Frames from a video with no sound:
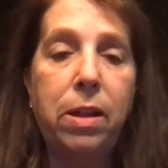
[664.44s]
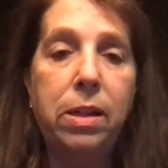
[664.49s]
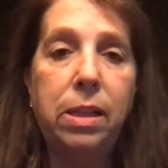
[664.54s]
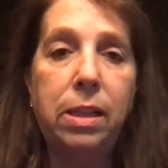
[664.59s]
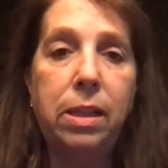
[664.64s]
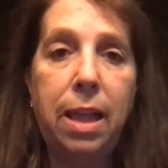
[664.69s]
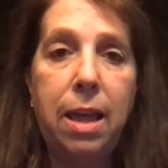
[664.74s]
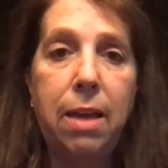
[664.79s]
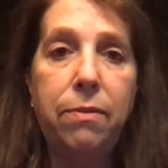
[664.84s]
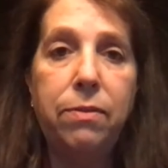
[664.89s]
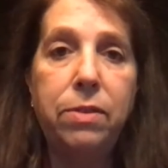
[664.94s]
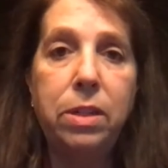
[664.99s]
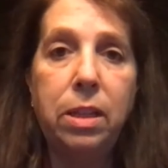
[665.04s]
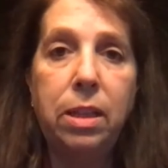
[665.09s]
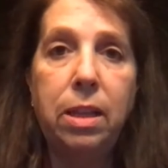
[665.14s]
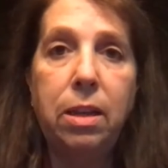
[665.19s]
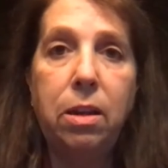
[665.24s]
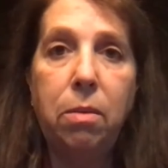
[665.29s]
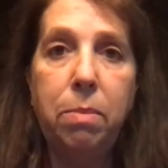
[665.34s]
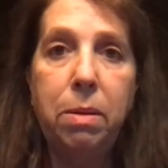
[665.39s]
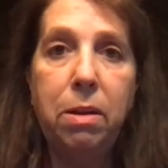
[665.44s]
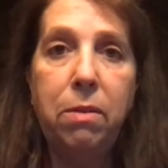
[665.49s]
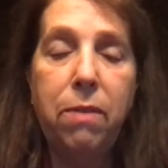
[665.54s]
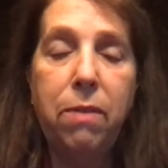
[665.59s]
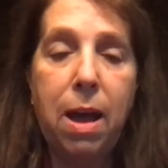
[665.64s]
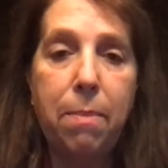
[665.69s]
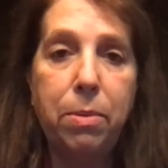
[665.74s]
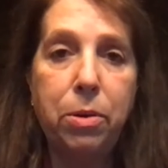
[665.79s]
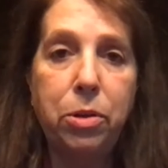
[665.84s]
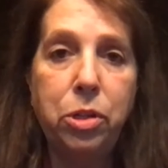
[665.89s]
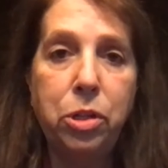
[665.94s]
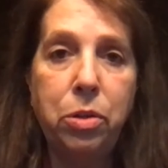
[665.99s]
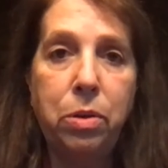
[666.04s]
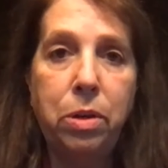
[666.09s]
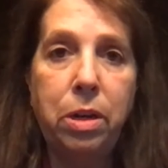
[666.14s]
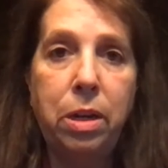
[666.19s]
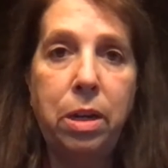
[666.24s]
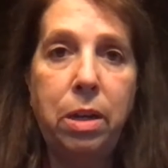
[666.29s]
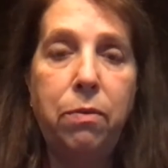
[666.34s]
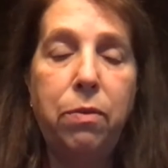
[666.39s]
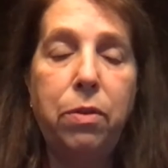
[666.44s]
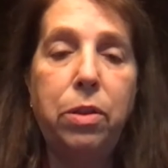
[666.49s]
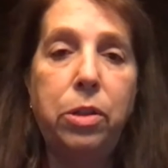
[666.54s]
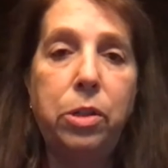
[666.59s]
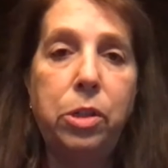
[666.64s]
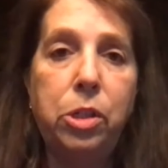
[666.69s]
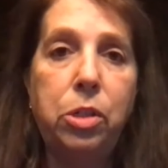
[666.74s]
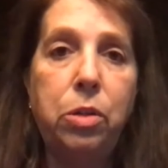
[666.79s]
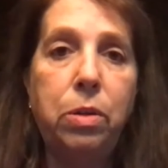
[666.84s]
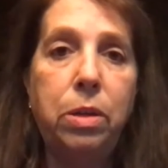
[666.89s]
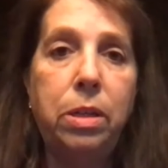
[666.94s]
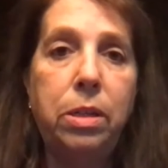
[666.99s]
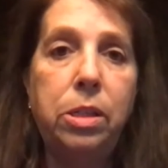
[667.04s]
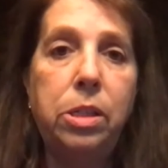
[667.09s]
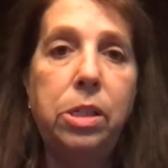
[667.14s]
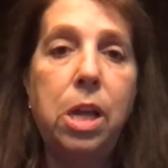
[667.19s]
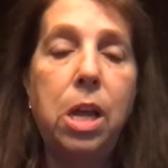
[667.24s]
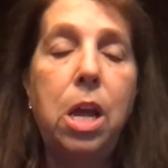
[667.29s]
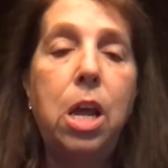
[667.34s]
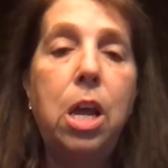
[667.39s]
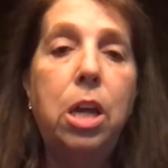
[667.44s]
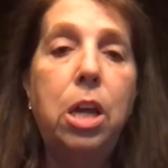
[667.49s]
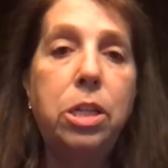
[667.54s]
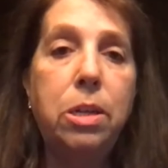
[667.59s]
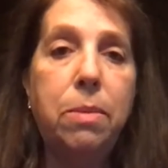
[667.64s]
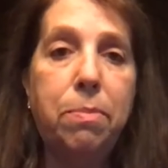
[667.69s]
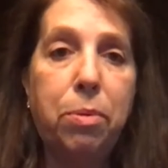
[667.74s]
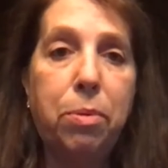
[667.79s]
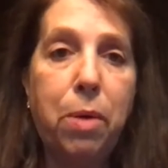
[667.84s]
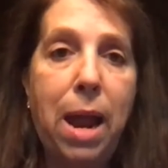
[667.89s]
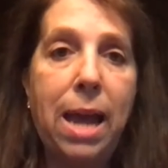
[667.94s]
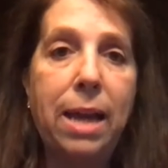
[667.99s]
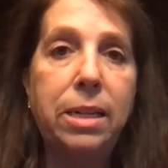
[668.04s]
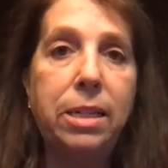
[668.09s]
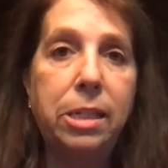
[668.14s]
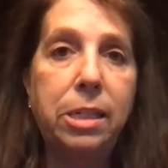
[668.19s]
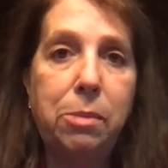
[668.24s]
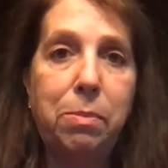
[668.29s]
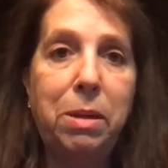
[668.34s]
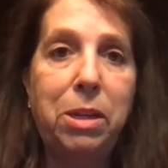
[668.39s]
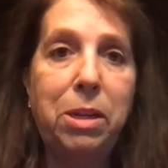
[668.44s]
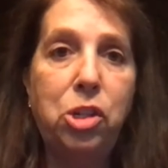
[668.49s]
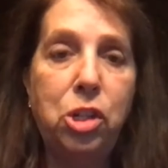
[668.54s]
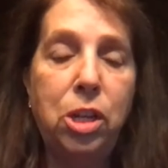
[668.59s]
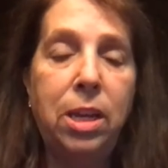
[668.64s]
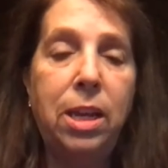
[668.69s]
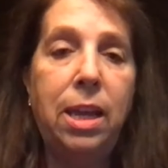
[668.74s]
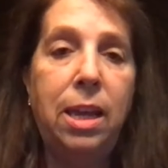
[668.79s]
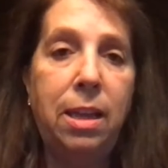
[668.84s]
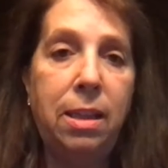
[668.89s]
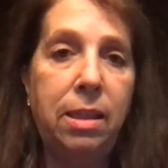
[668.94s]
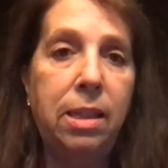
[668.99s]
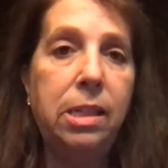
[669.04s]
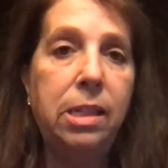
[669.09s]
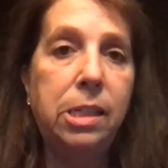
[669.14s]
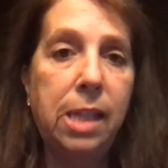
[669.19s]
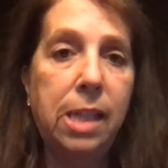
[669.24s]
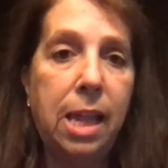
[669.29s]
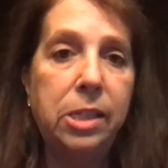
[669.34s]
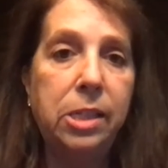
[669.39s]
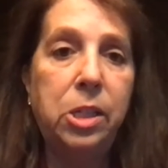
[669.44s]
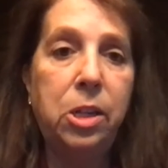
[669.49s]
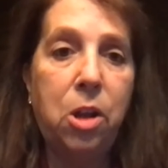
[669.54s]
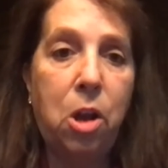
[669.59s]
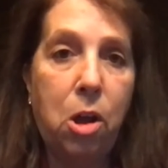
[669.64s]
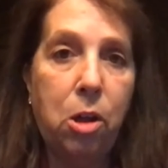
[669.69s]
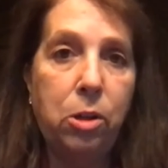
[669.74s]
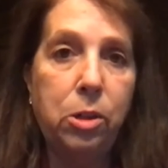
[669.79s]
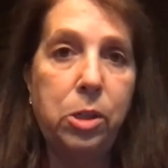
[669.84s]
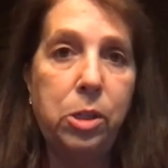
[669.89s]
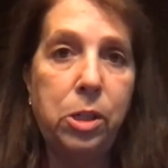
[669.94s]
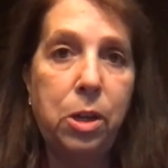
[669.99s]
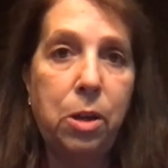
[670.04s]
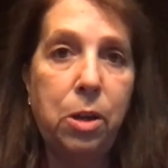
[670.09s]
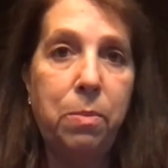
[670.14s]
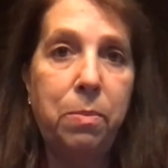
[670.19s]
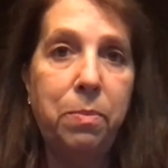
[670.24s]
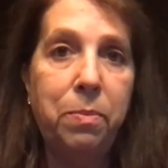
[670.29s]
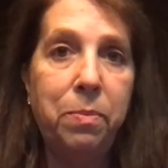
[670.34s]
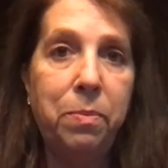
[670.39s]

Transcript: left a little bit of opportunity for the students to practice pitching in this lesson also.